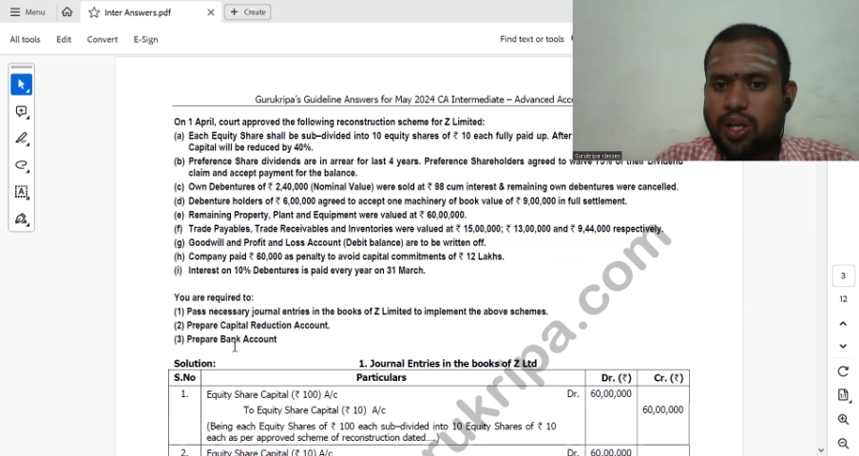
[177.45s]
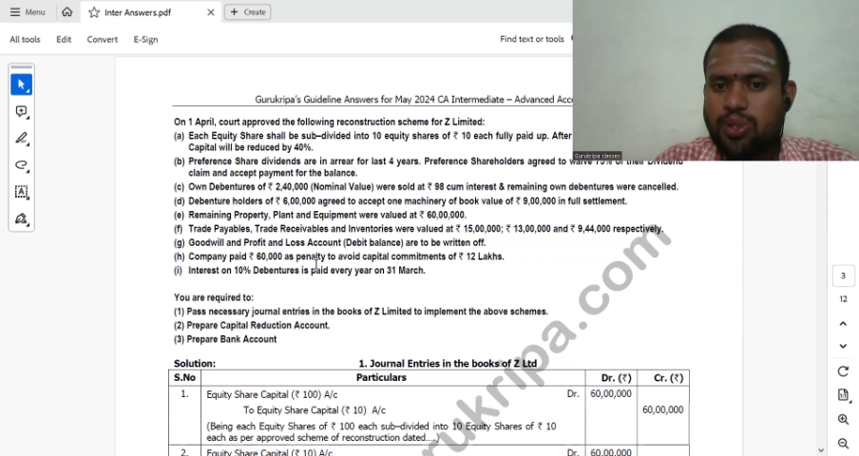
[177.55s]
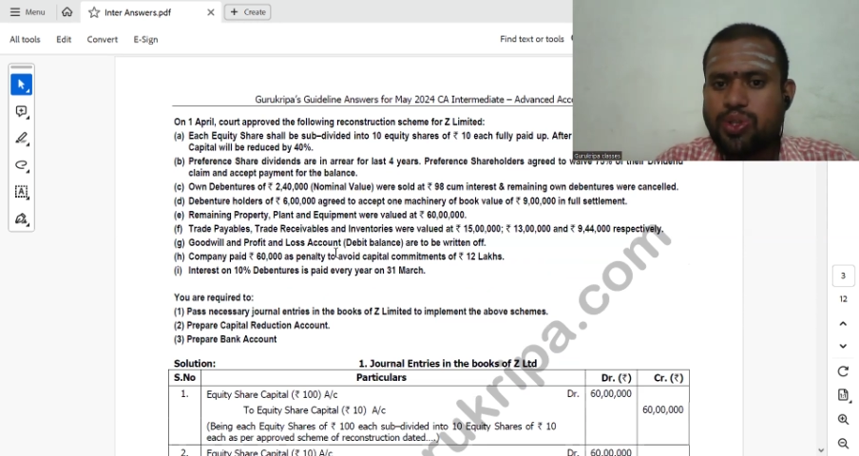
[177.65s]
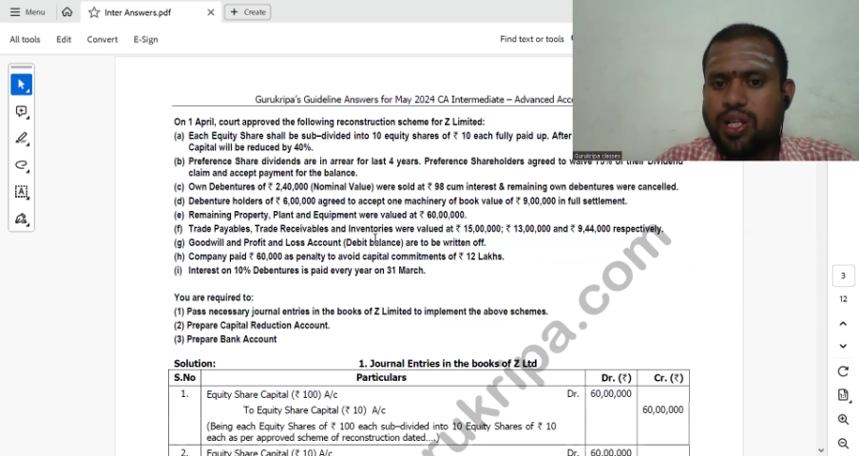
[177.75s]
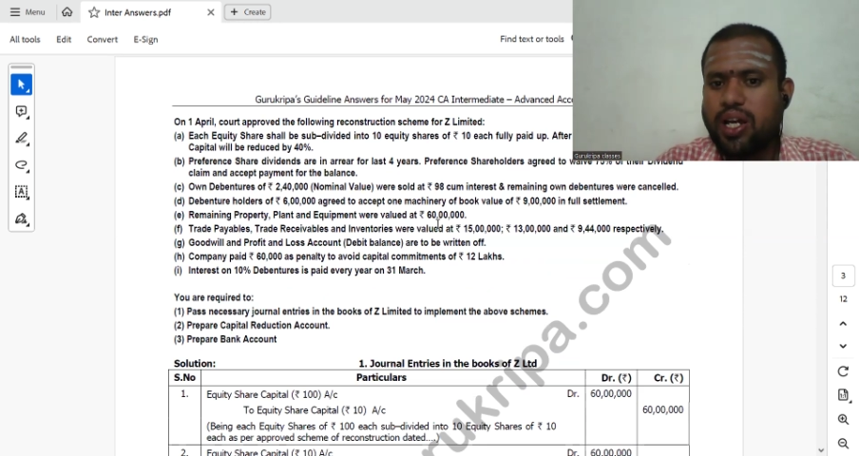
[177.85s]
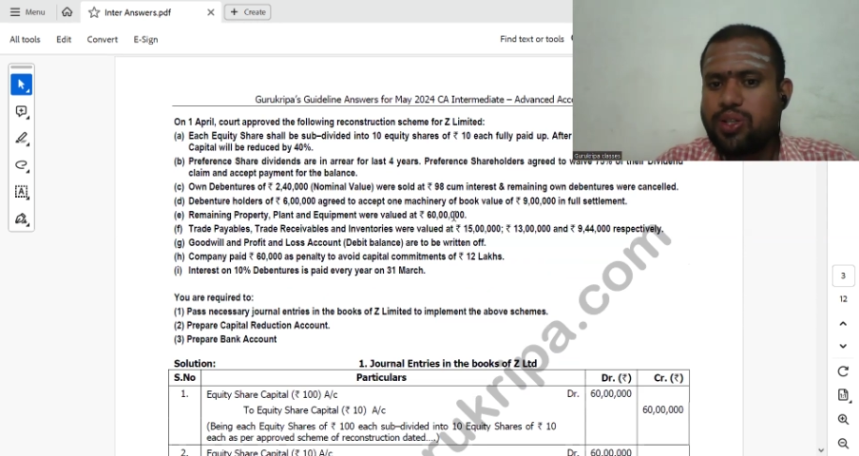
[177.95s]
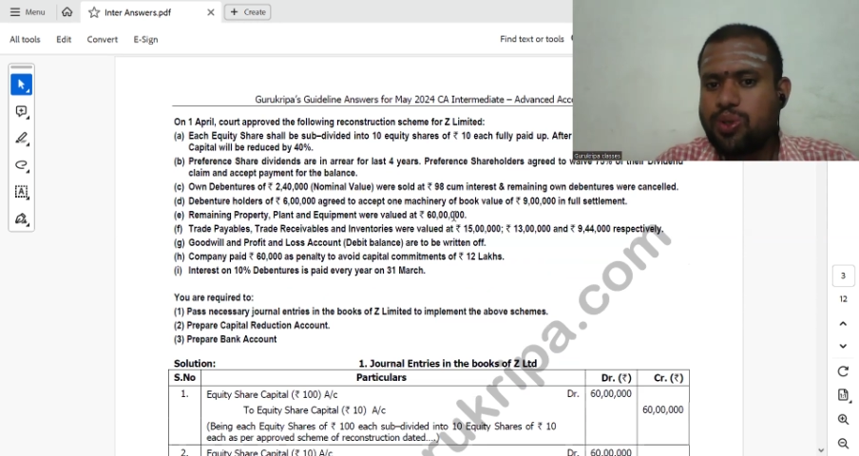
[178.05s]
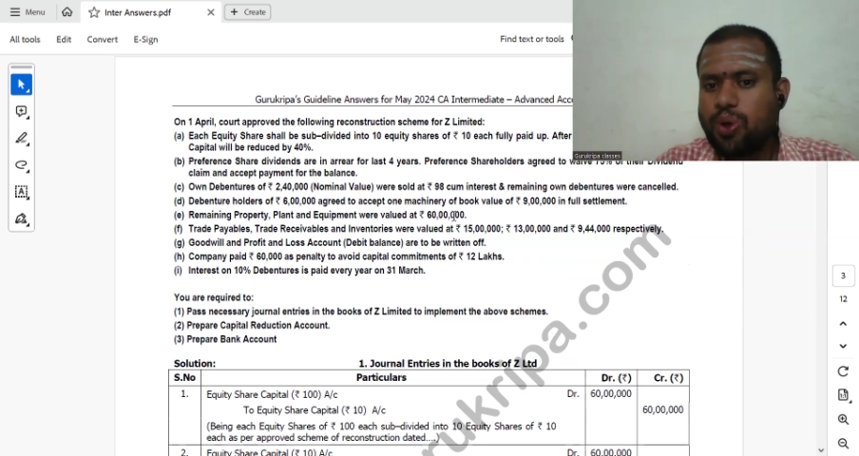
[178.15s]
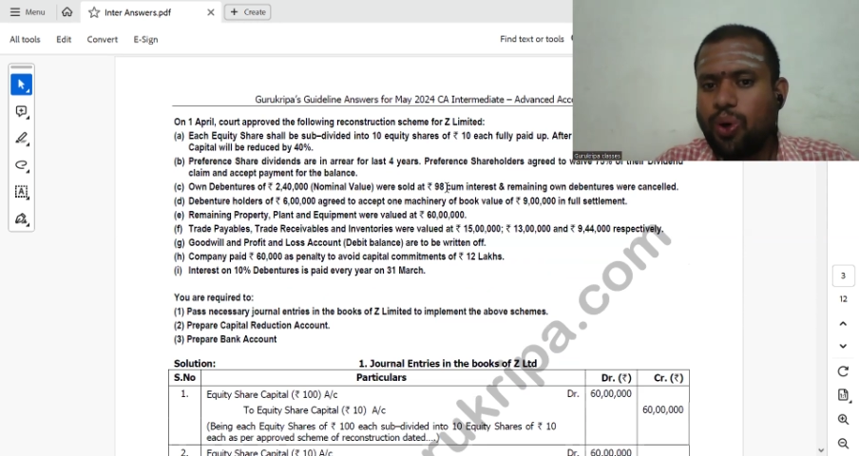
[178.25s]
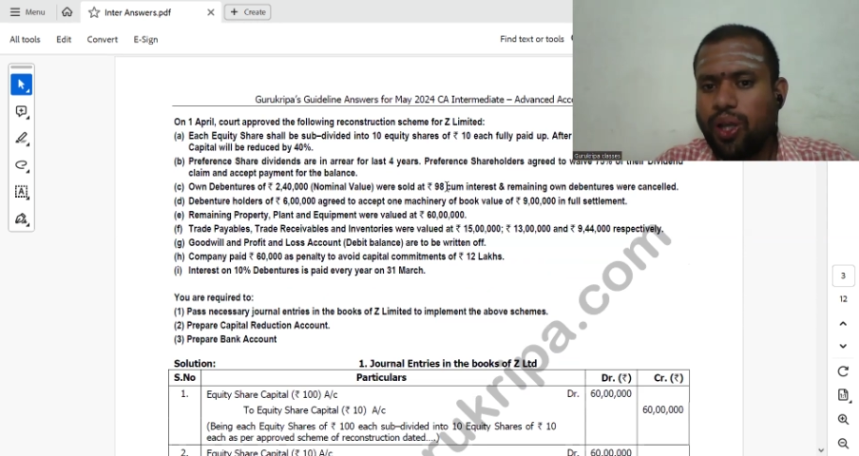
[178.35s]
So there is
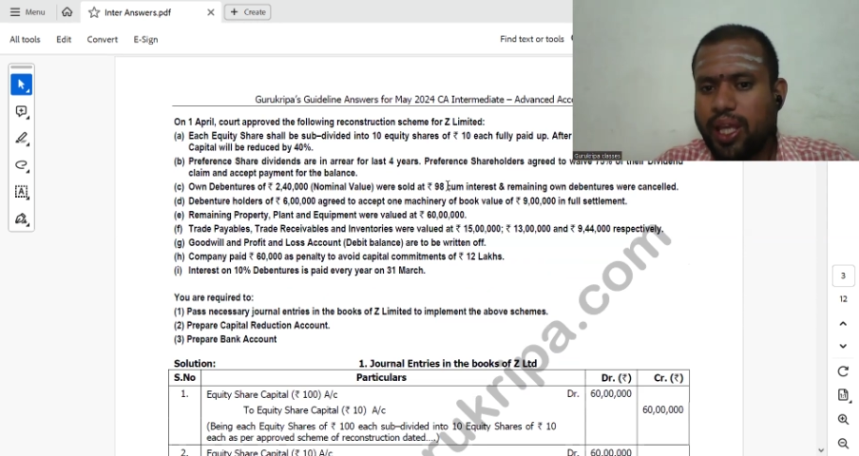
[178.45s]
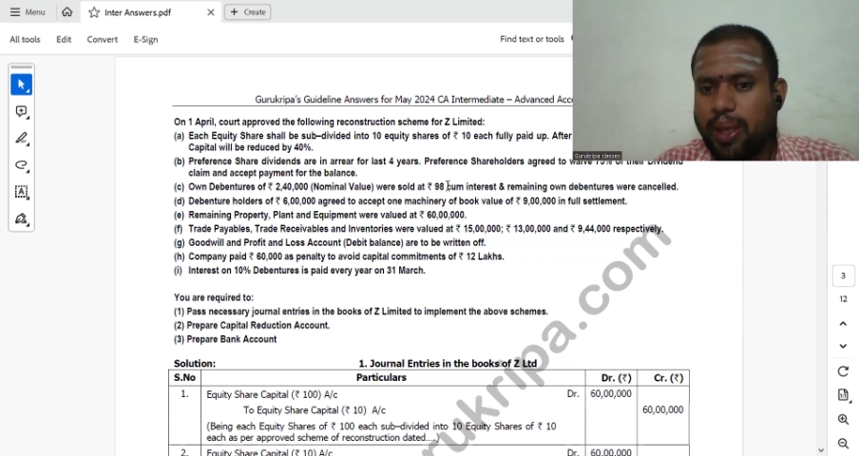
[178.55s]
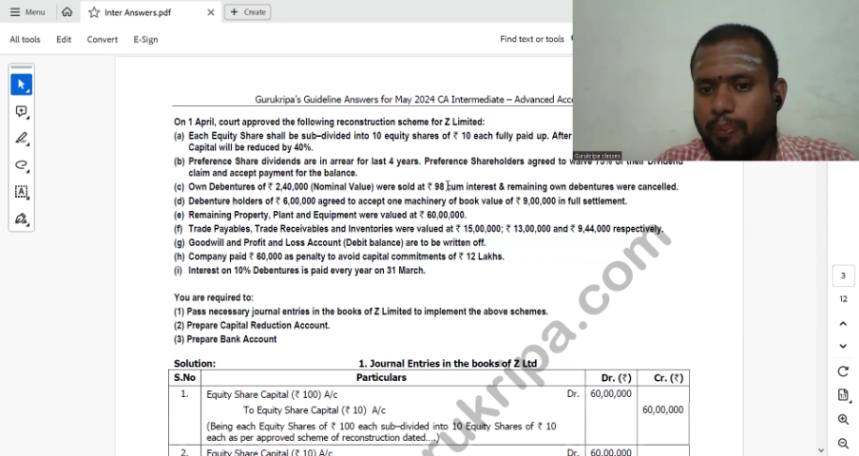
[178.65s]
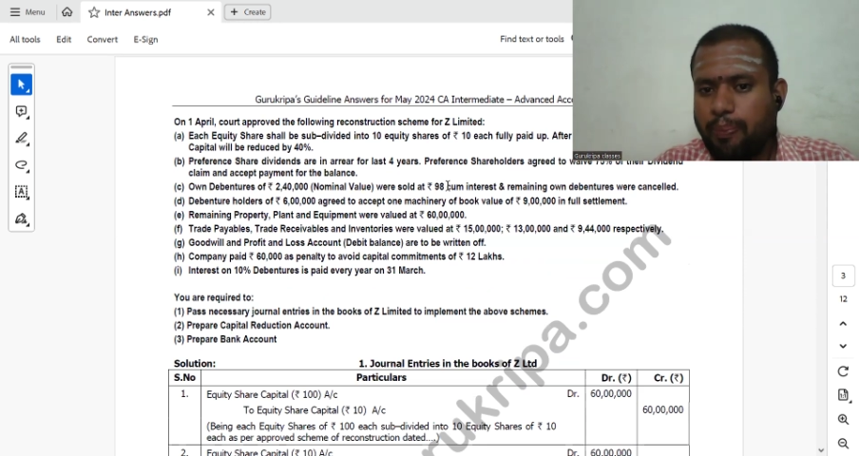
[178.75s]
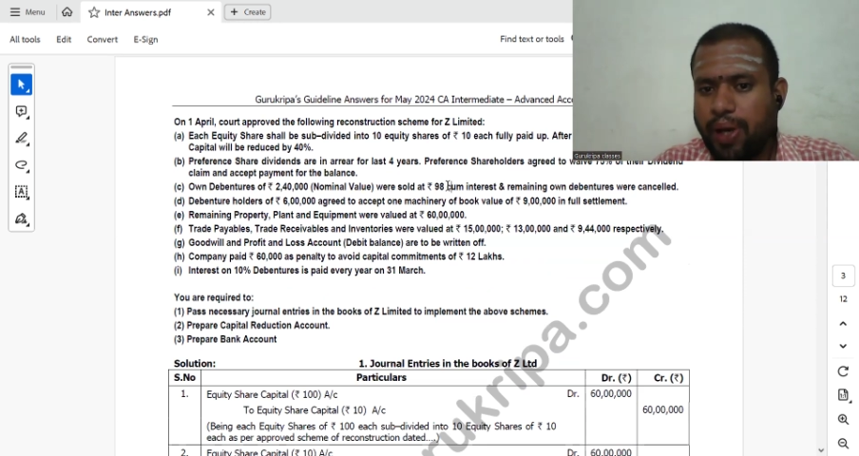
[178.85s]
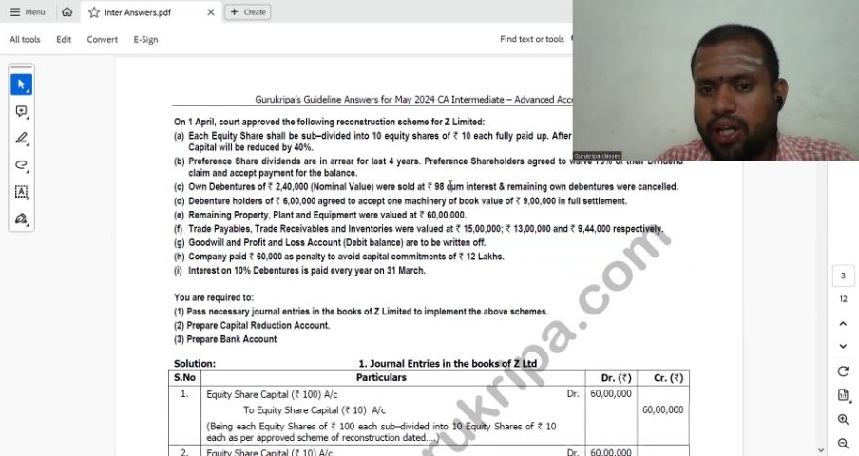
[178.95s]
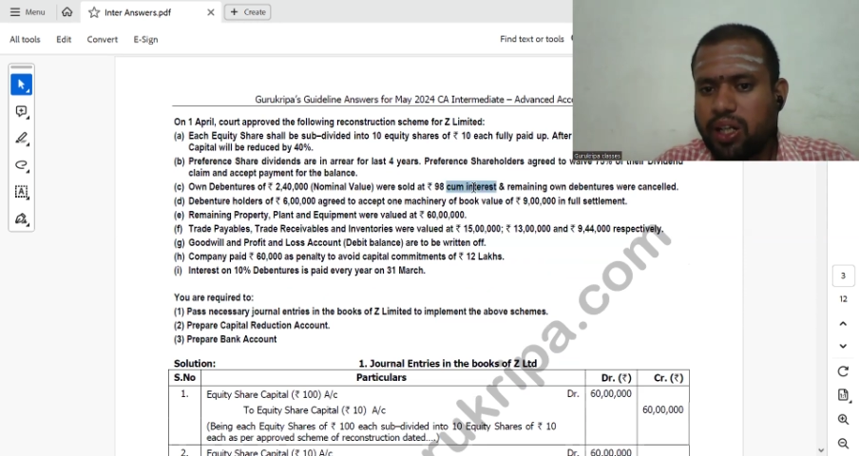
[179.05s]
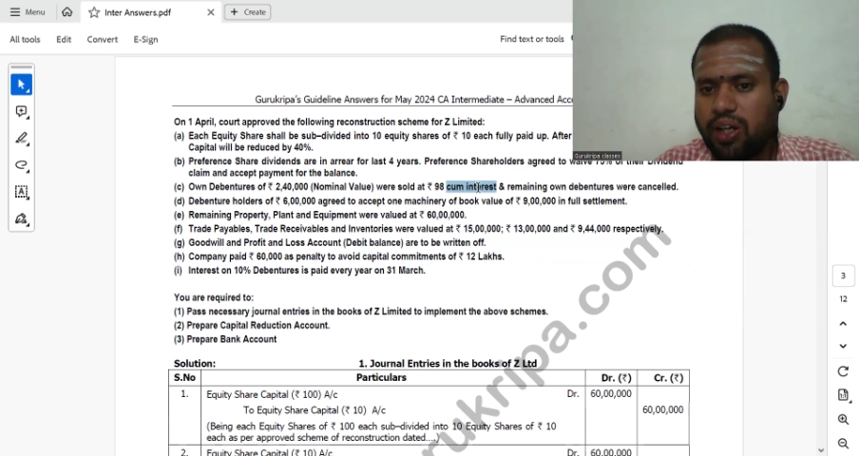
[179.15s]
no impact